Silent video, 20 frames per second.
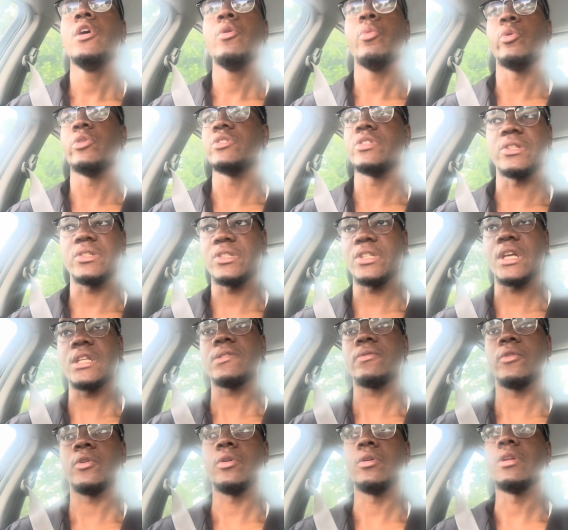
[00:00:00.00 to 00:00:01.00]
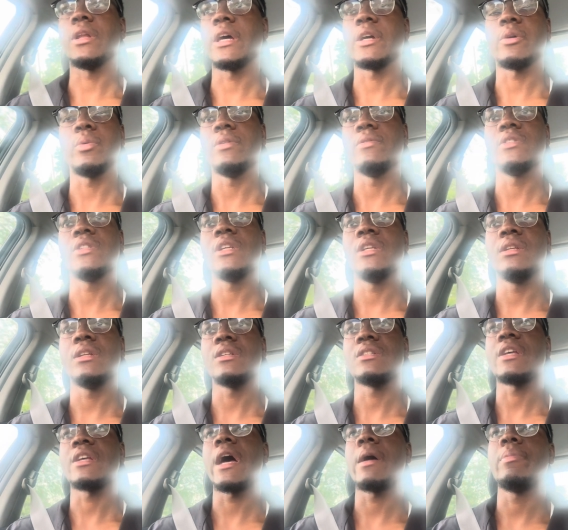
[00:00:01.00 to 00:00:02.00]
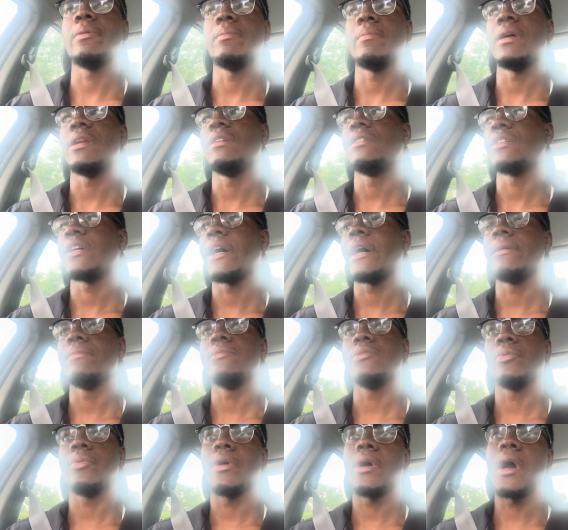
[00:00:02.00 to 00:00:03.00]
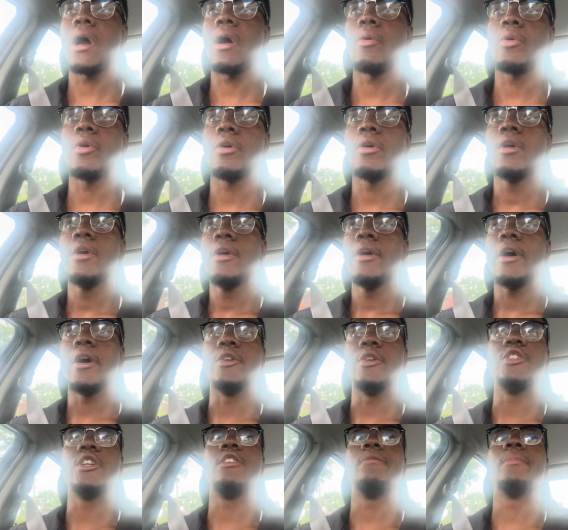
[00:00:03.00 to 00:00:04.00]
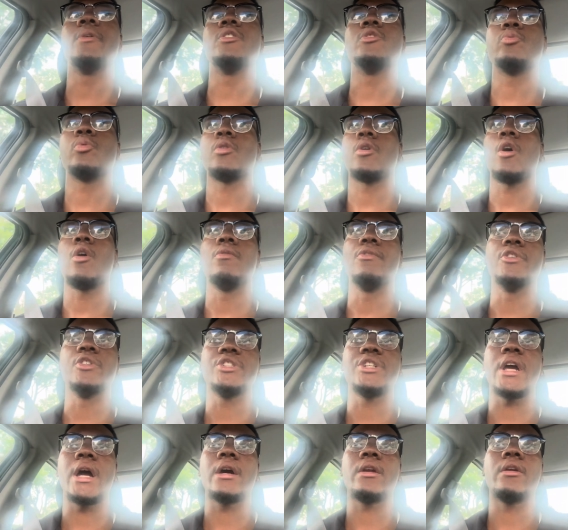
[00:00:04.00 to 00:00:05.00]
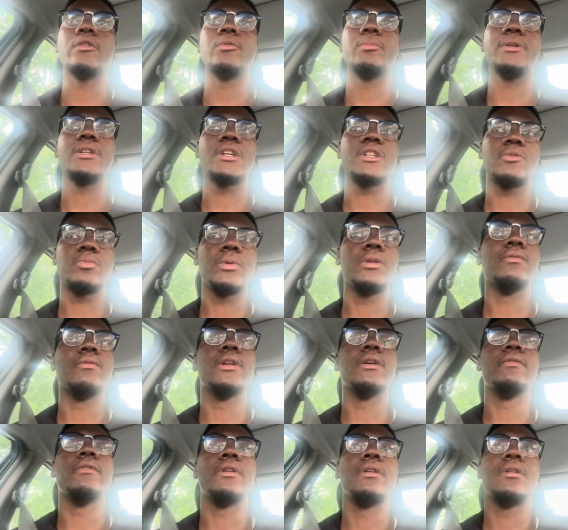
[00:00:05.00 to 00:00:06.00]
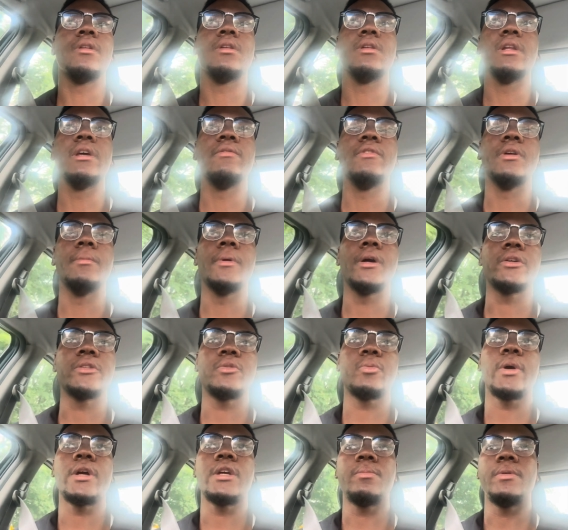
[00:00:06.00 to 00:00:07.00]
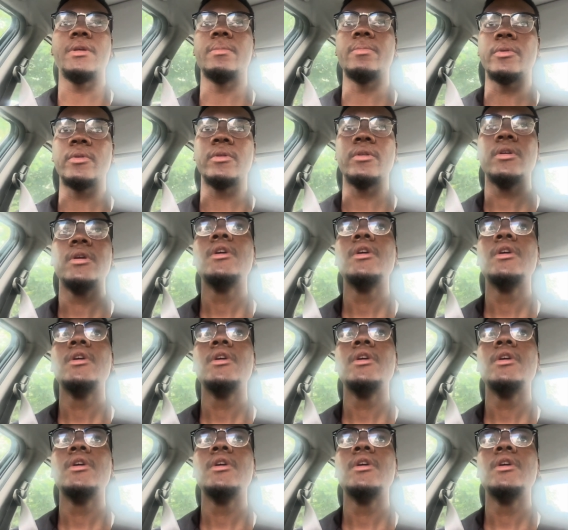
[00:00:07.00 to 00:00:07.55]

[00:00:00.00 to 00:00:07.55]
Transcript: we're successful. Like we've seen this happen many times where our achievements were overshadowed because we've lived lived amongst white people.